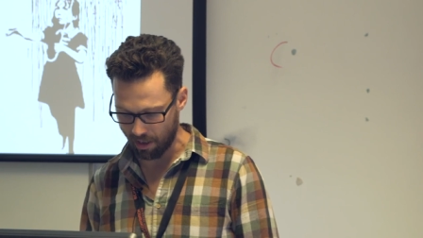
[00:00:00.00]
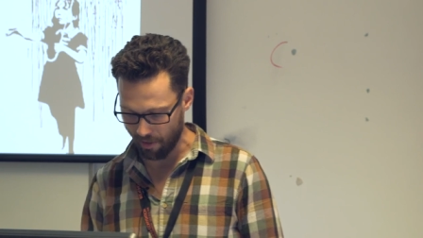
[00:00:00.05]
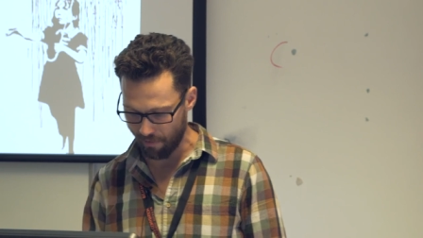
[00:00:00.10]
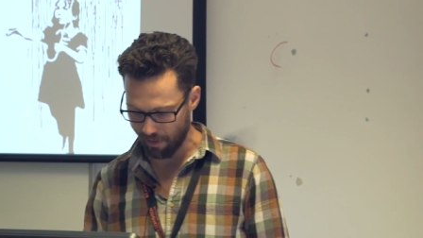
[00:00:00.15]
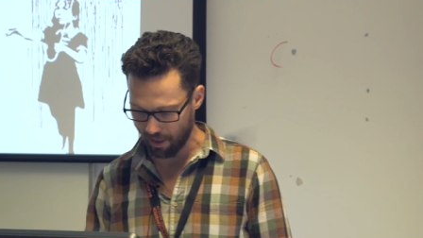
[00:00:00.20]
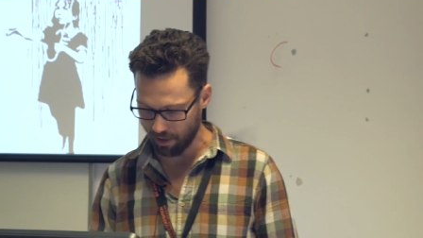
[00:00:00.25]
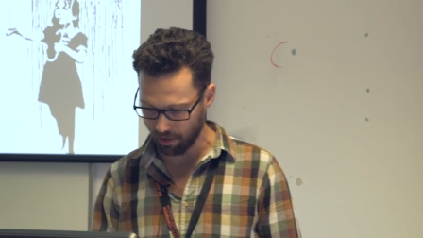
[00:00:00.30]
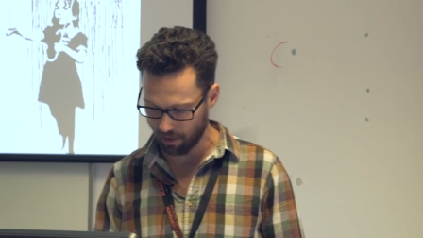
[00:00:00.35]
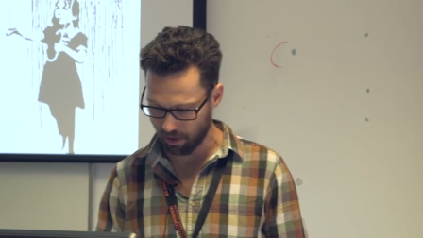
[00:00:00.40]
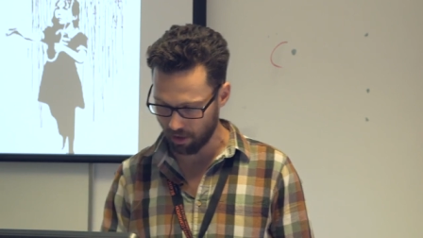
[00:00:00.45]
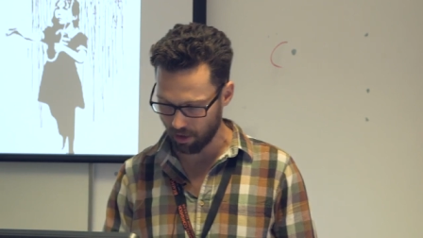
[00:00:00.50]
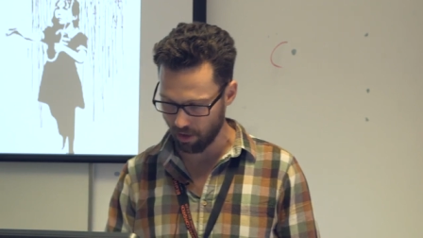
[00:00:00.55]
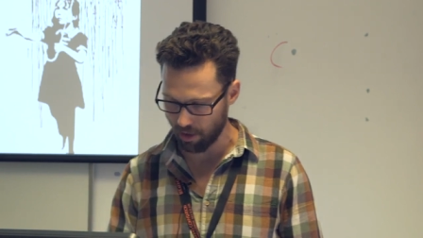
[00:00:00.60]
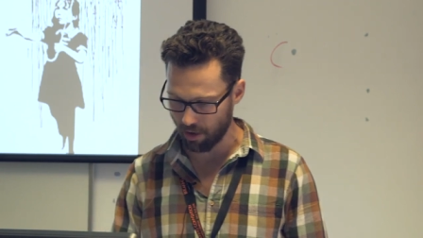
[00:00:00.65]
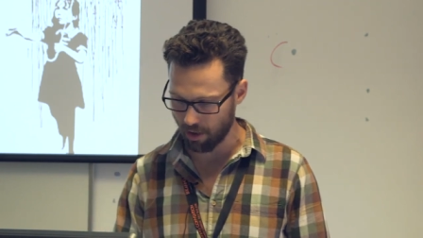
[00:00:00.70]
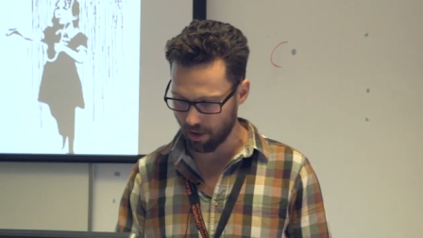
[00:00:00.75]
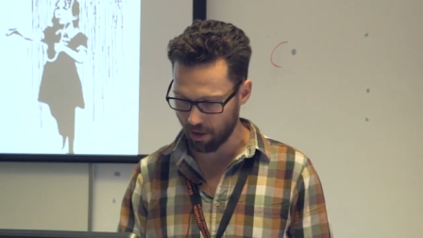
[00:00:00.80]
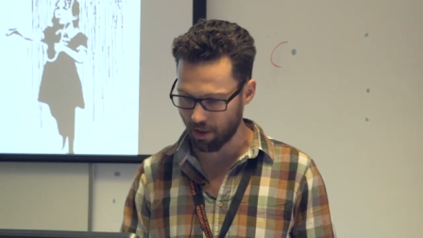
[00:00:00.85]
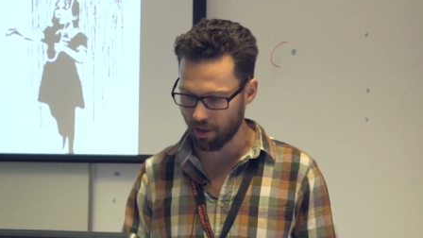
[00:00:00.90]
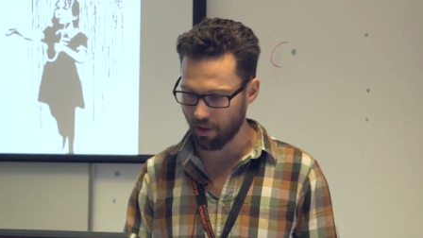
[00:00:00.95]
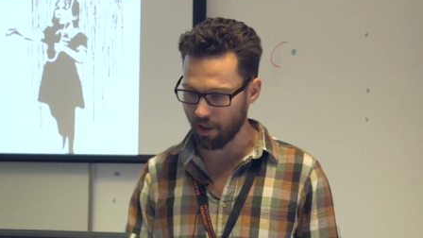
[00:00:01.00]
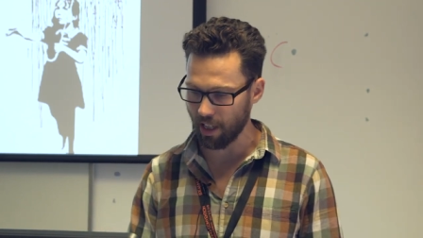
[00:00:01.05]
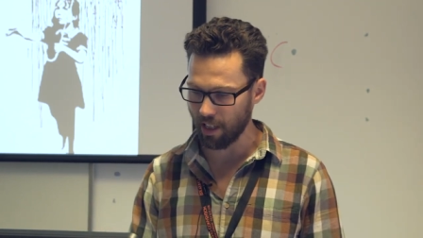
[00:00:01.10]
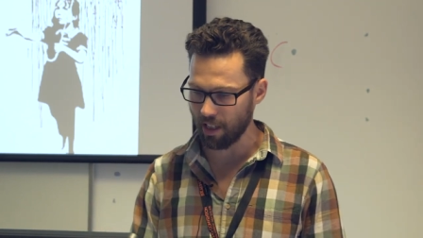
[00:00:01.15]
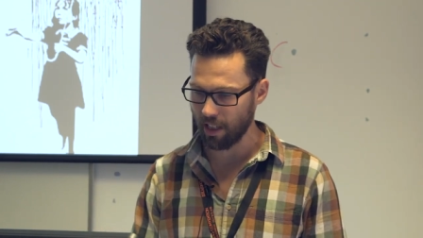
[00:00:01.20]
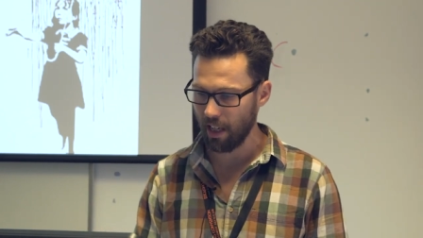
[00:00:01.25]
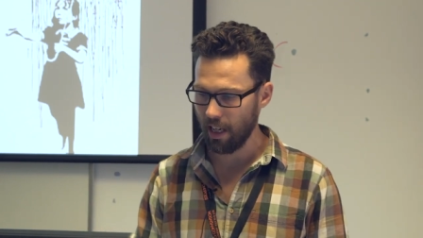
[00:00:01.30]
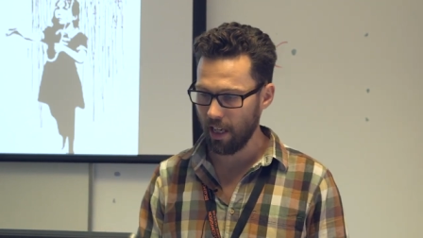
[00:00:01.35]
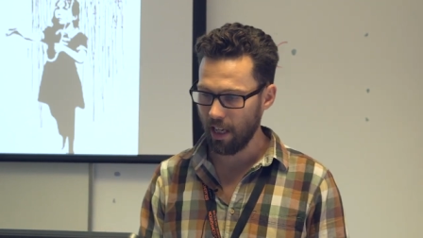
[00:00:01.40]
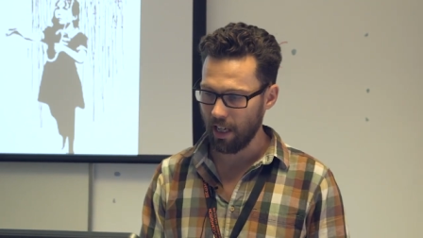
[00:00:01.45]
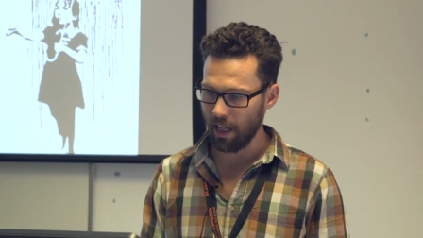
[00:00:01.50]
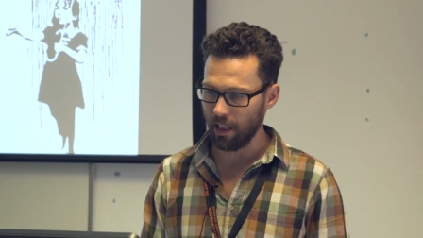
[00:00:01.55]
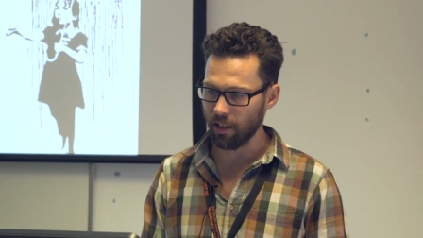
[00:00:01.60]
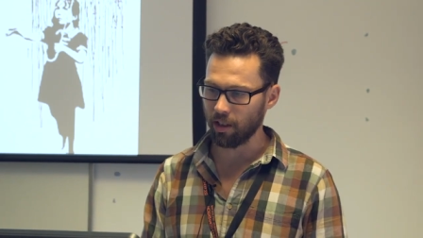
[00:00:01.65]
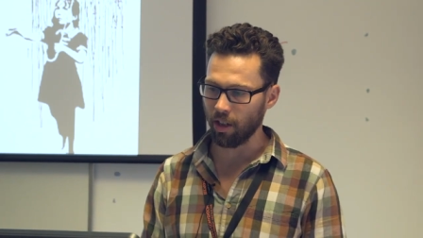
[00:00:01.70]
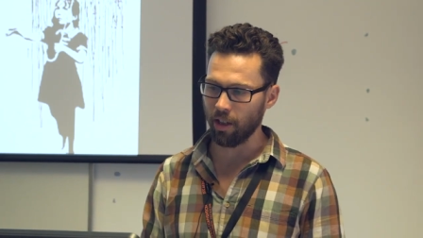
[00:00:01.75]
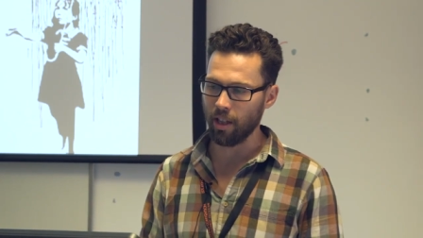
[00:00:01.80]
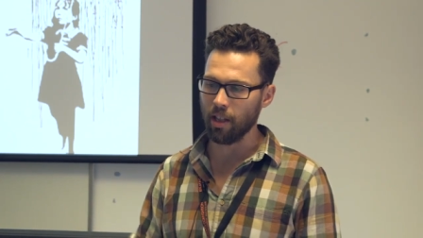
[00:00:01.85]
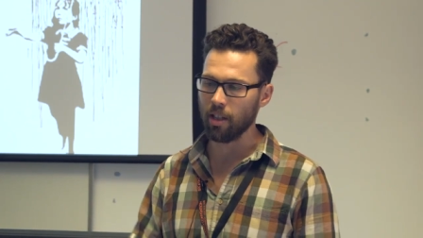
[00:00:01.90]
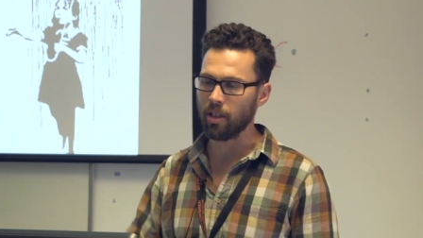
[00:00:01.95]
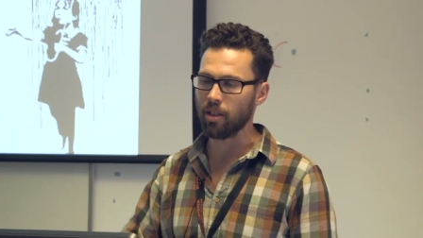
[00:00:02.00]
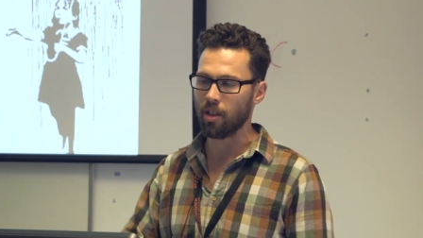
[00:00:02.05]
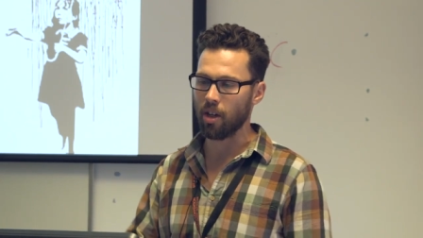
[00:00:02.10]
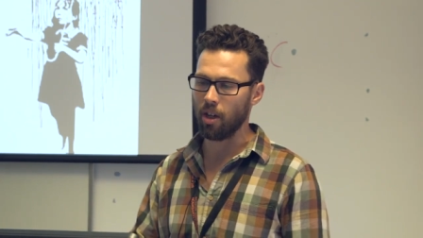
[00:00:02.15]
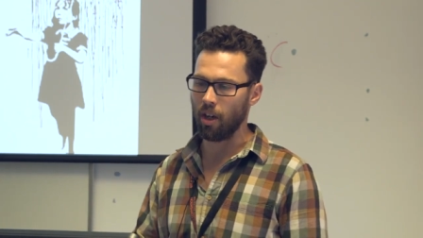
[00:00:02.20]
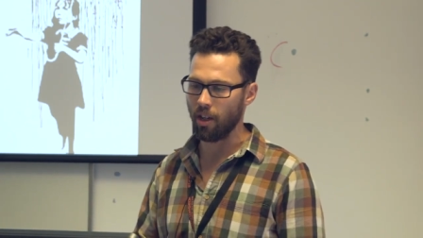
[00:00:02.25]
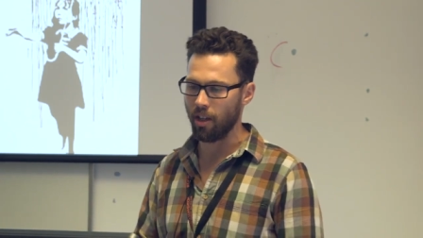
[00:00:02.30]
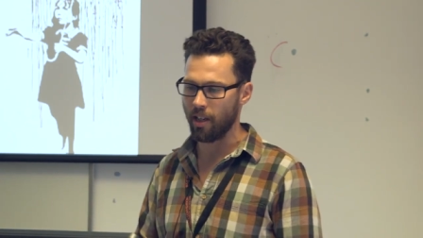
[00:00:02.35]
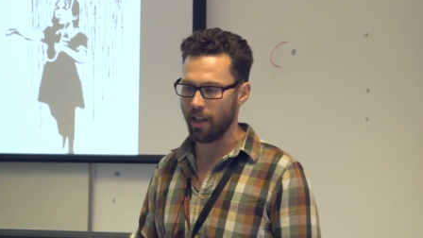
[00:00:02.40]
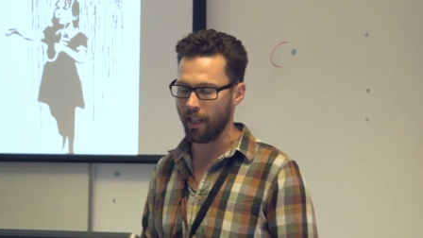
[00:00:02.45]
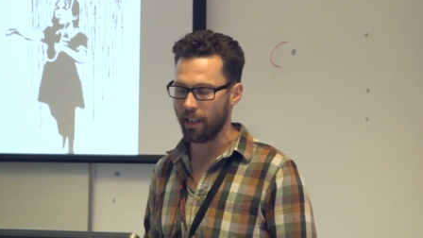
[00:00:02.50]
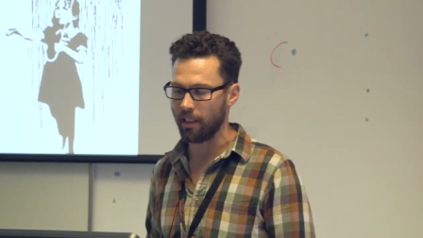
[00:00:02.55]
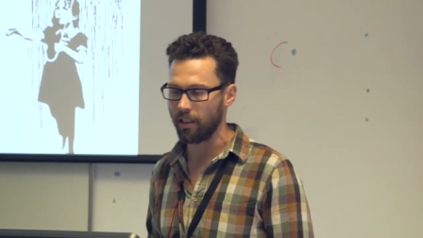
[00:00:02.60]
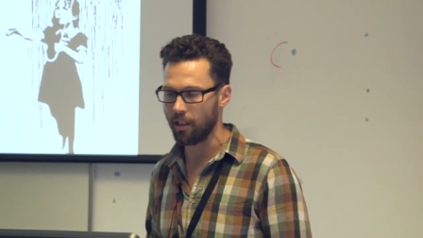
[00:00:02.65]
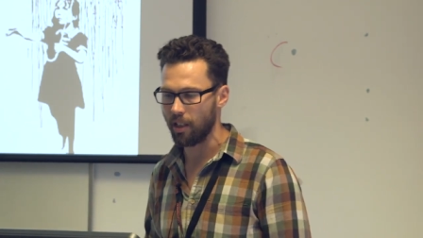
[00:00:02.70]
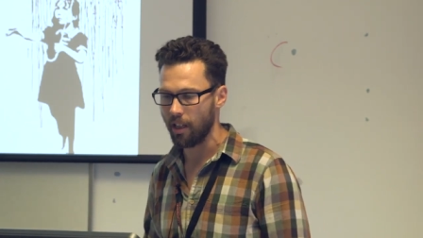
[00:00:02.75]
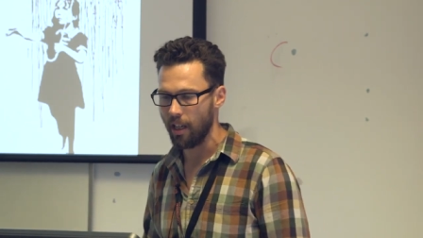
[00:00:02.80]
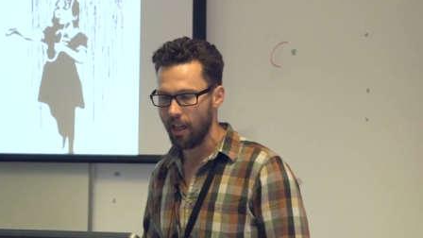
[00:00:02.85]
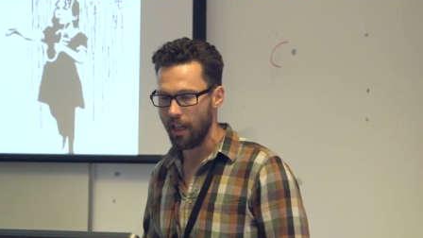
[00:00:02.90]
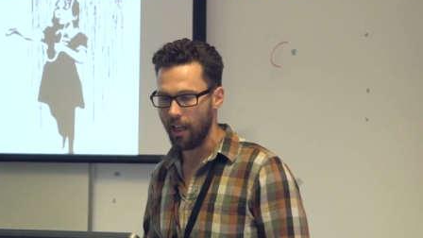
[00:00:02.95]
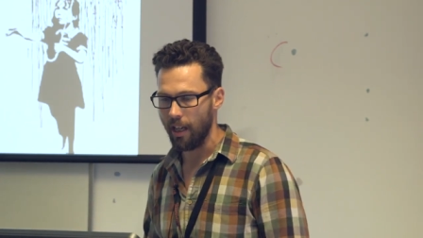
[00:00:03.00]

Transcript: difficult to treat. And so in this context,